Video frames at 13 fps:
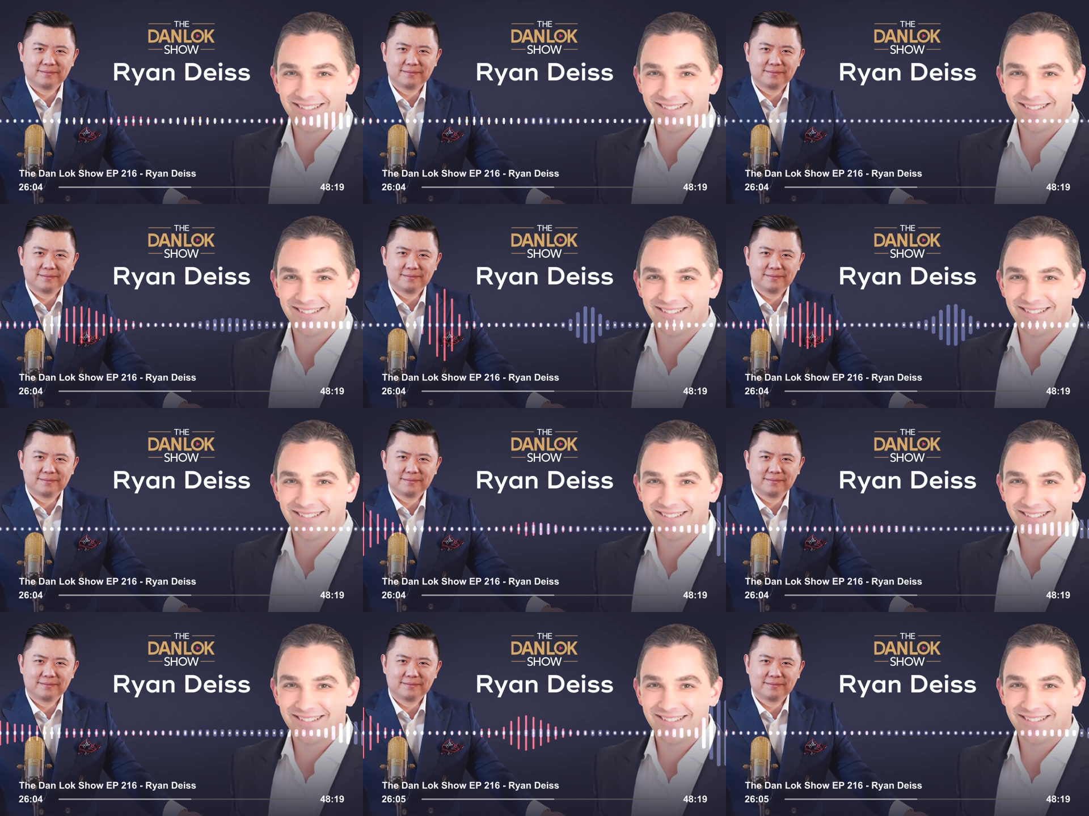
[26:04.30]
Speaker 1: asking for
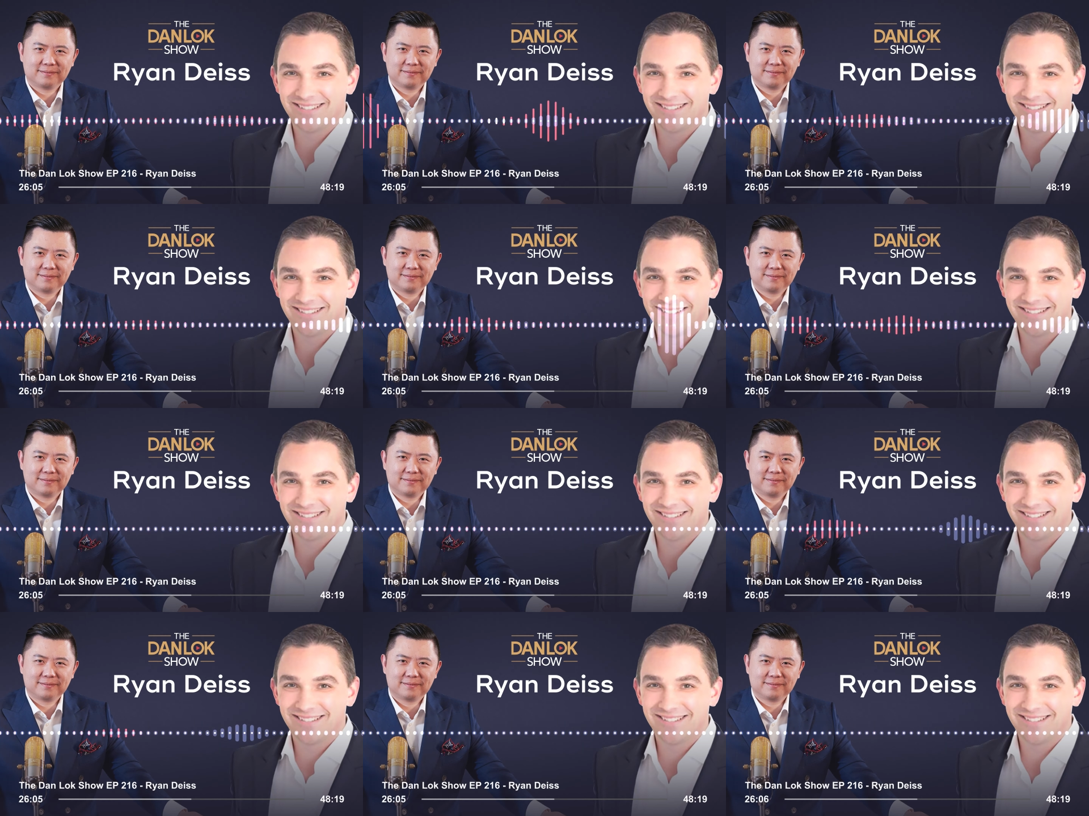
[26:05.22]
this additional
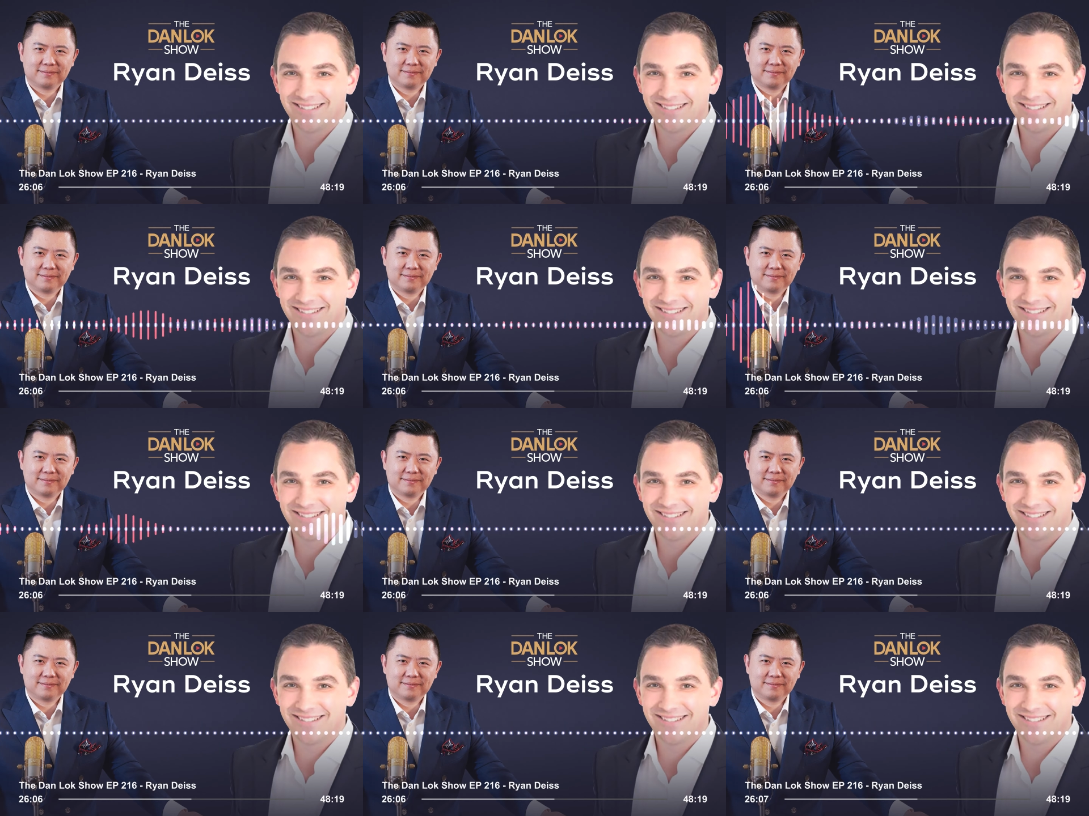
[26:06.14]
information? Yes, we do.
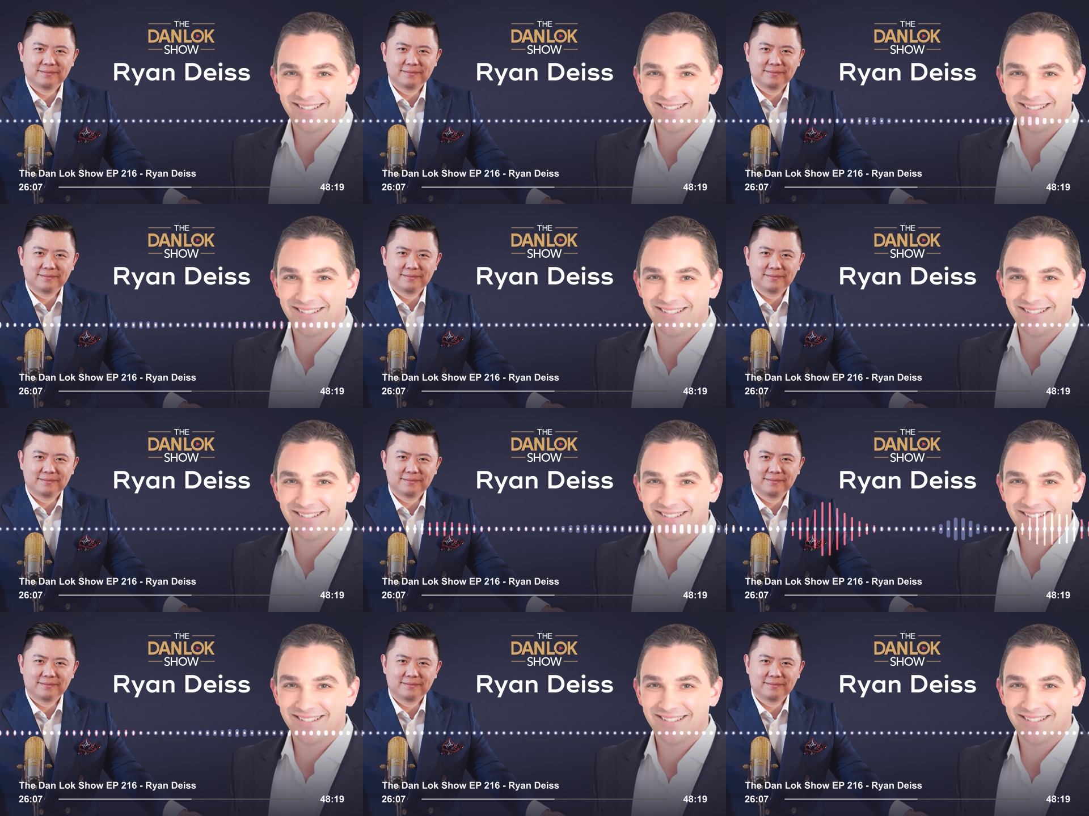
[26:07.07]
Yes.
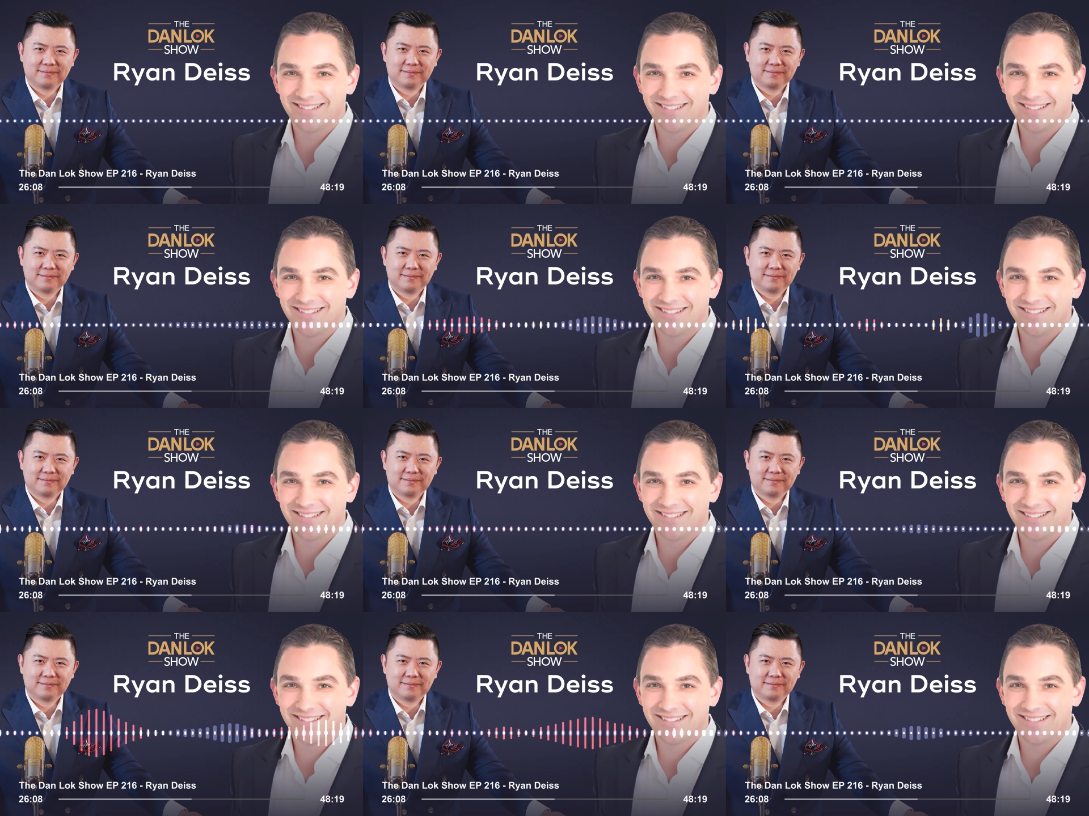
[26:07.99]
But what
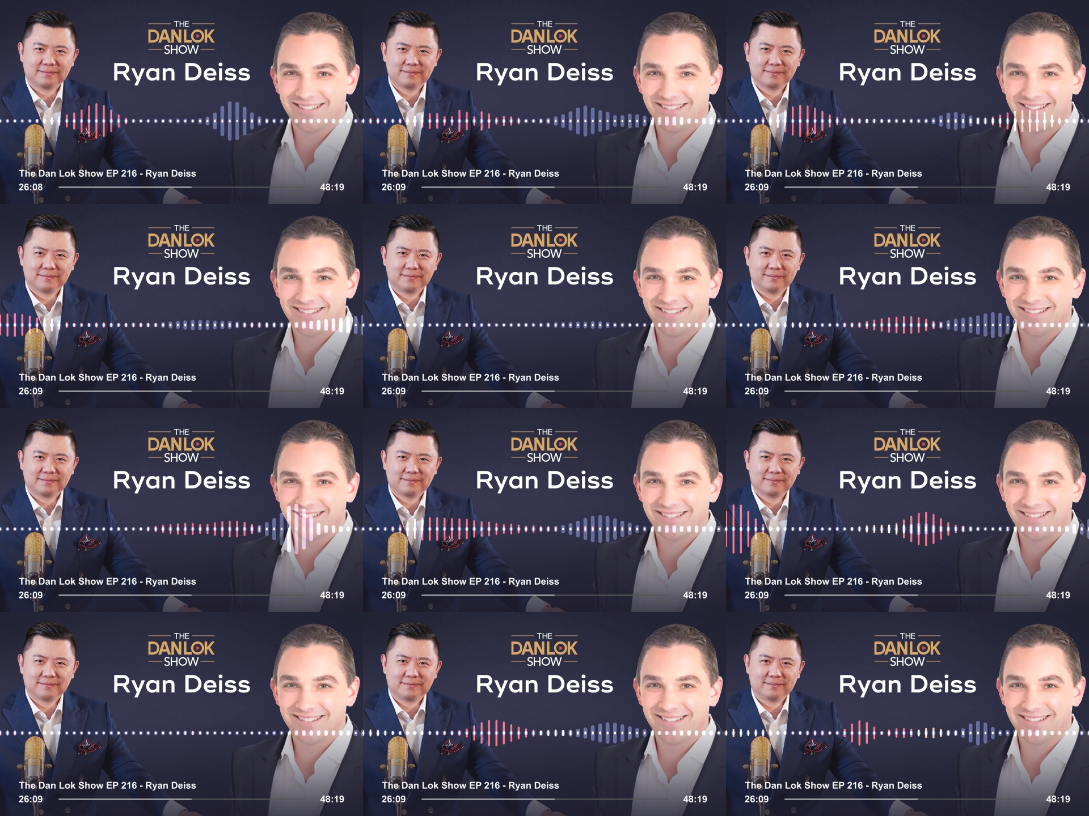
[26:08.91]
but we don't care
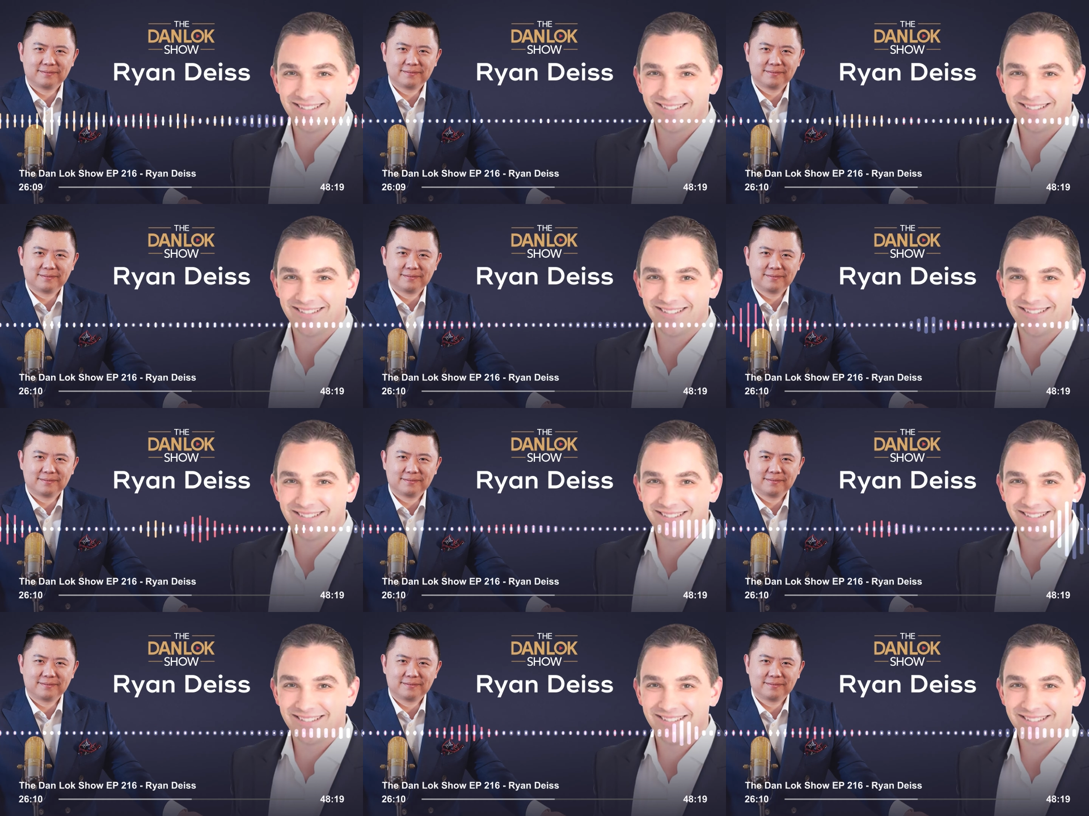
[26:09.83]
anymore. It's not about
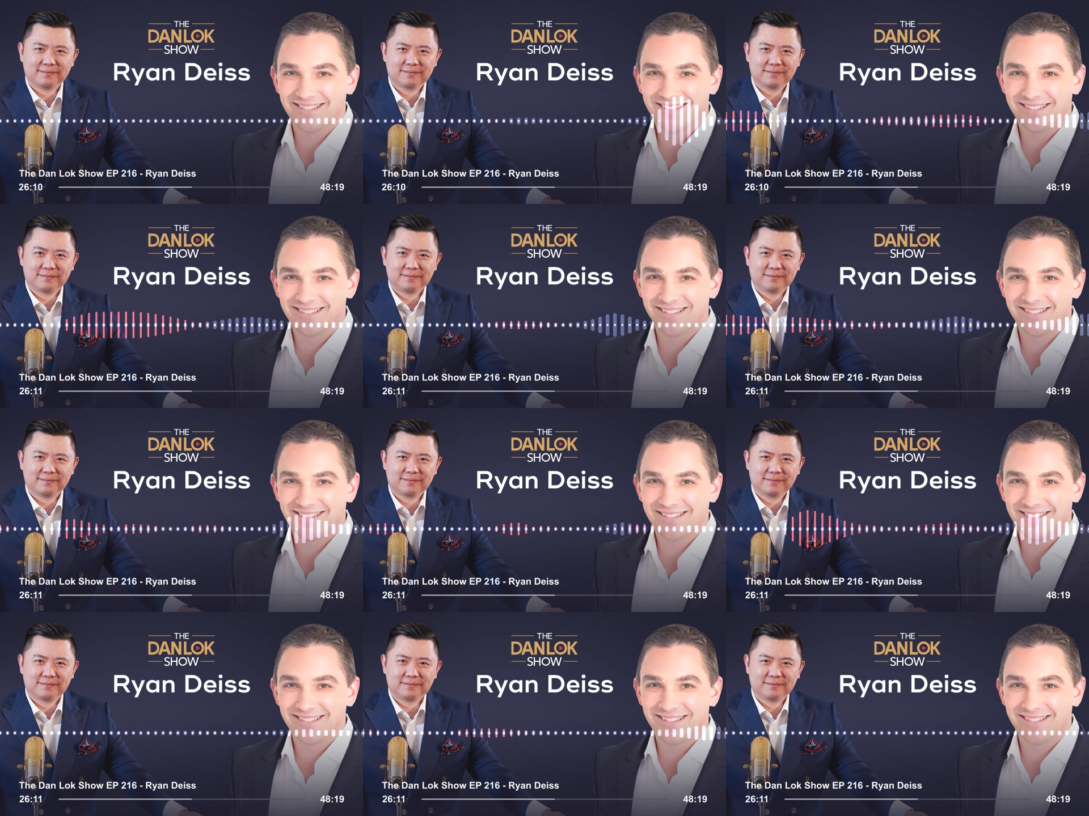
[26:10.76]
optimizing for the conversion
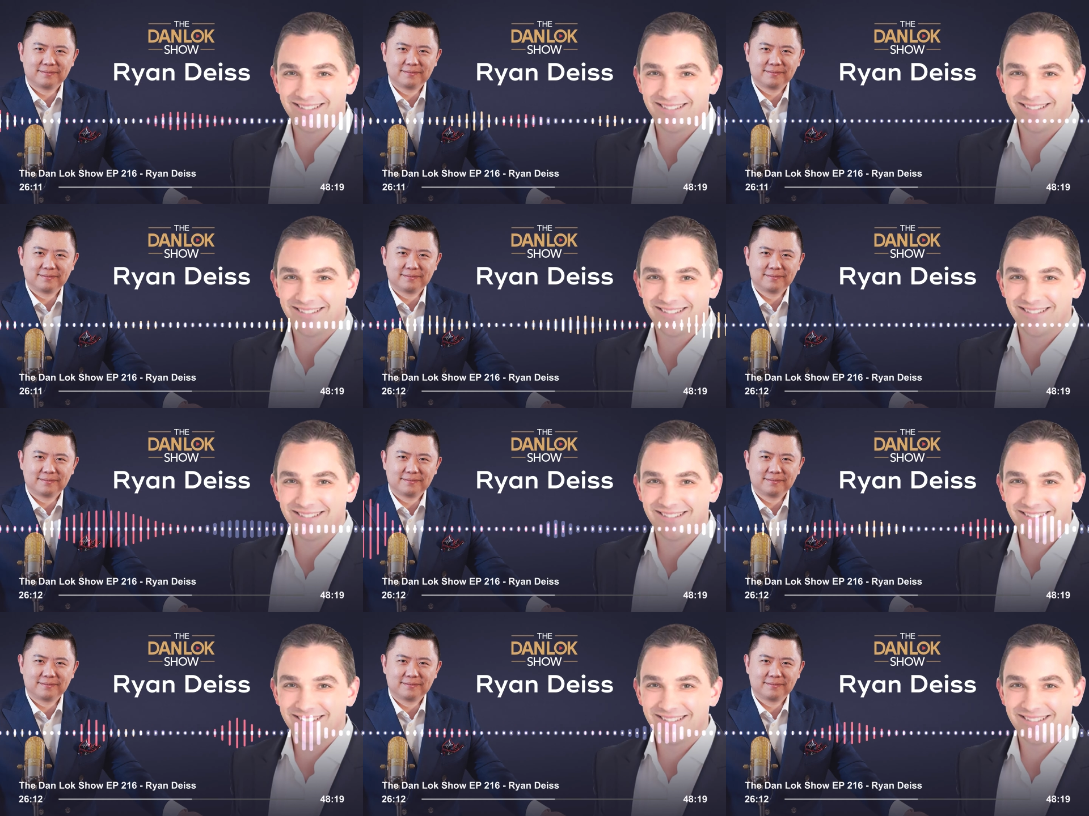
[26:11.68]
rates. It's about
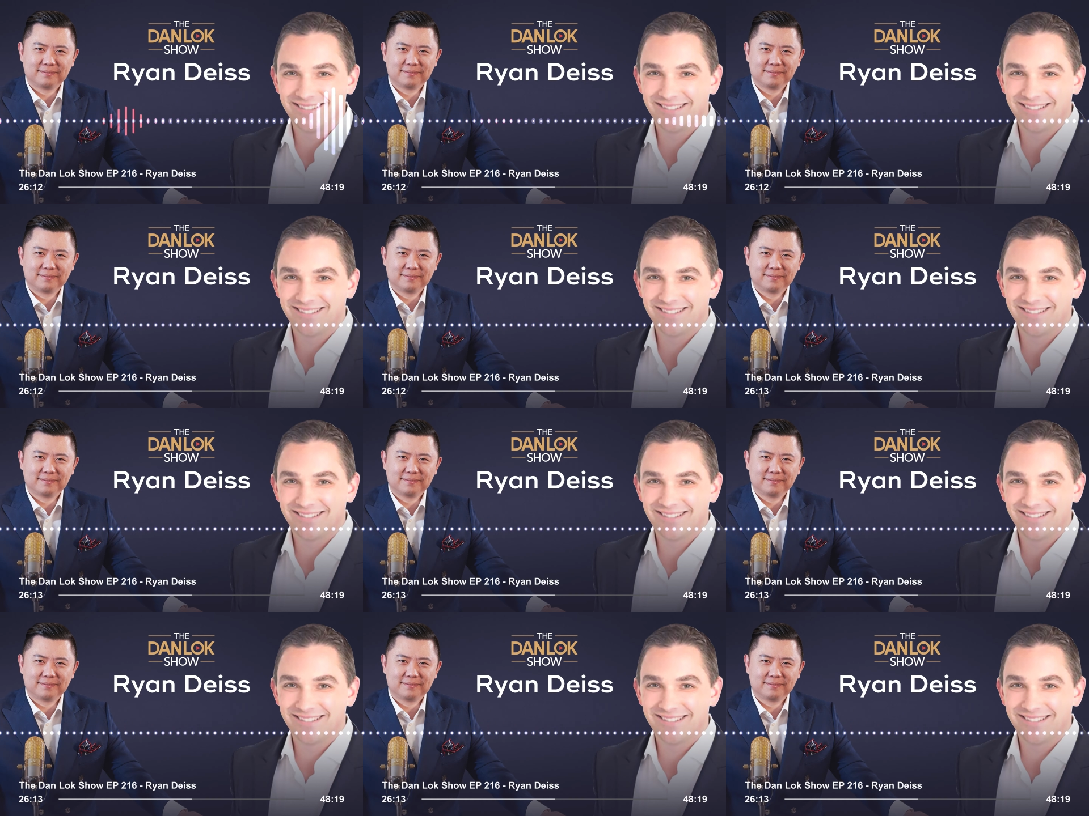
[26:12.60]
optimizing